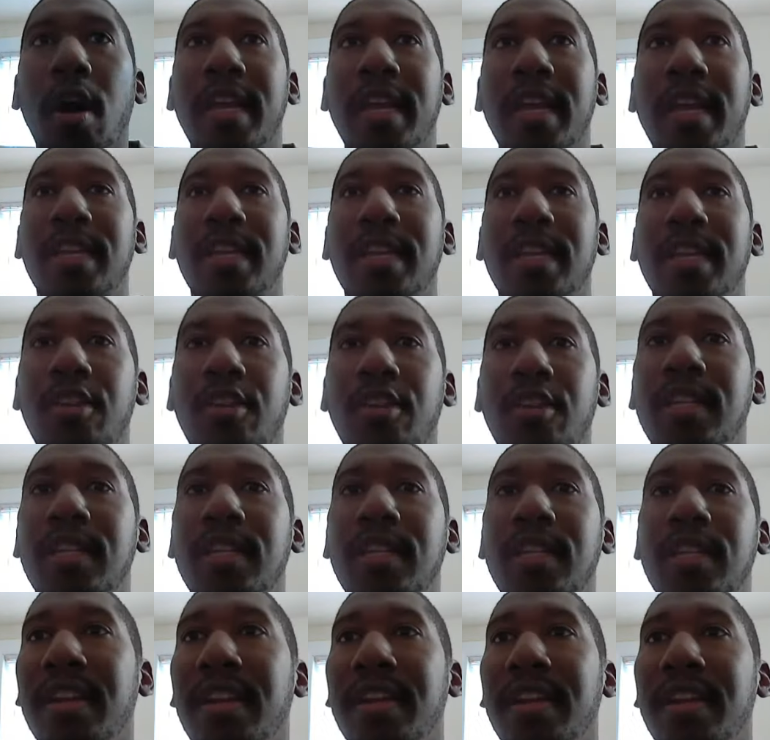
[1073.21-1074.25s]
dead, like you're the
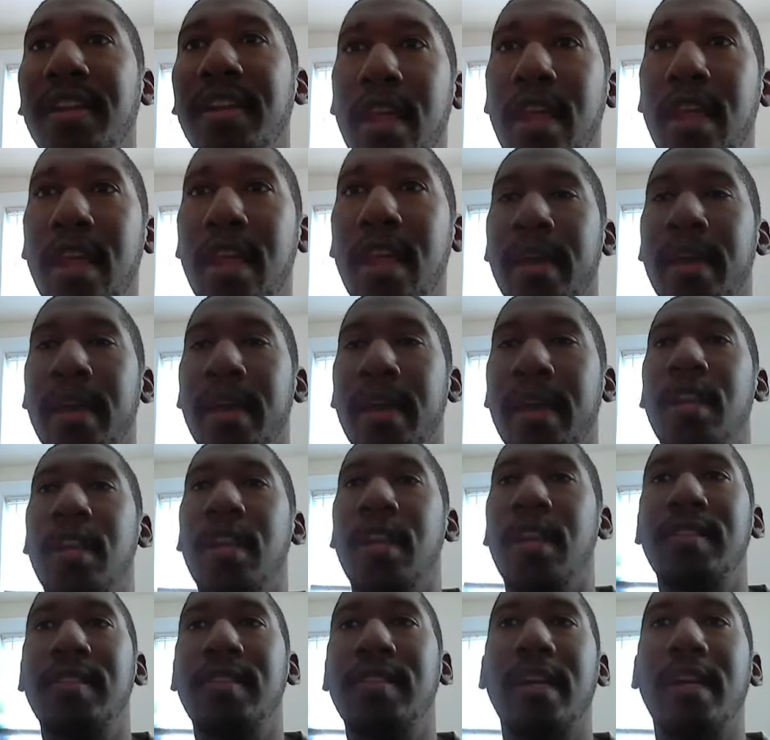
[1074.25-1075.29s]
living dead, okay? It's
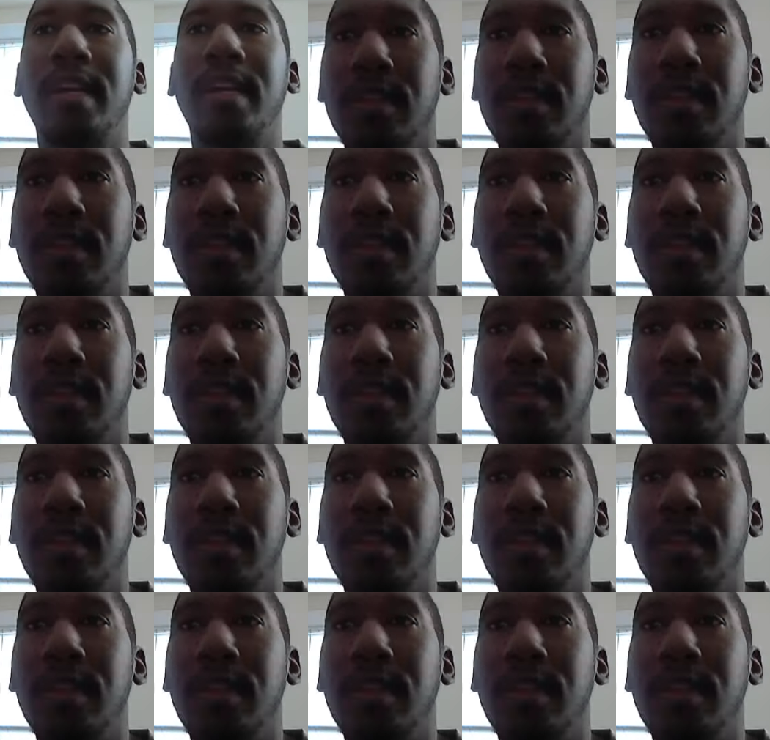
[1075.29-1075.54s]
like, you're